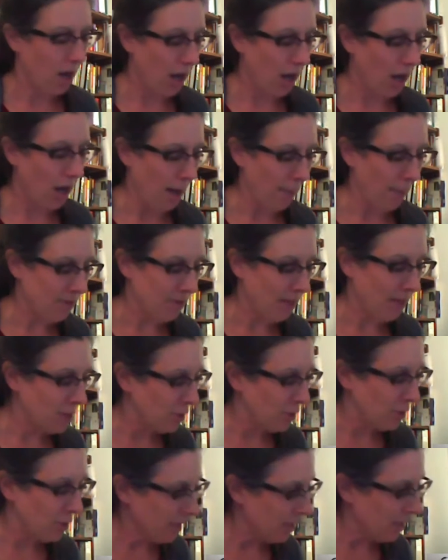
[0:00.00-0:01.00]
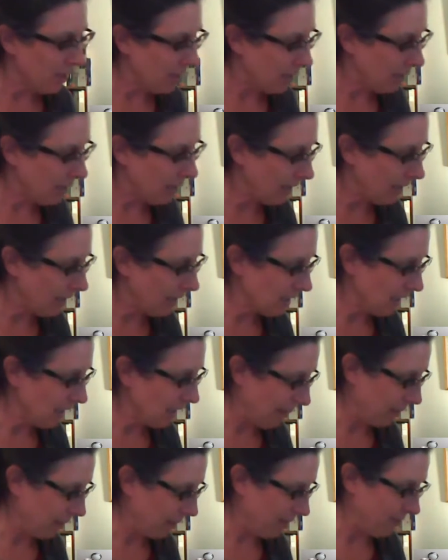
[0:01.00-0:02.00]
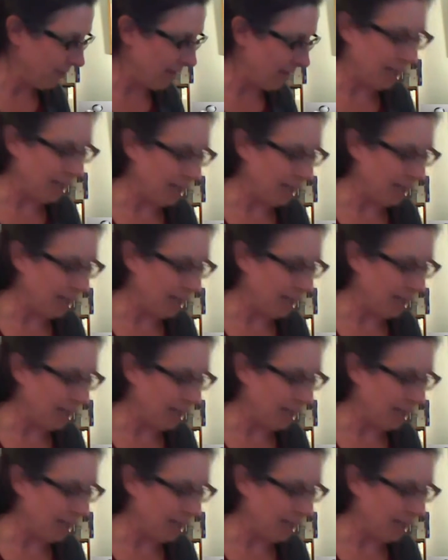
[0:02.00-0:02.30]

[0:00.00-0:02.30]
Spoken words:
He does a couple of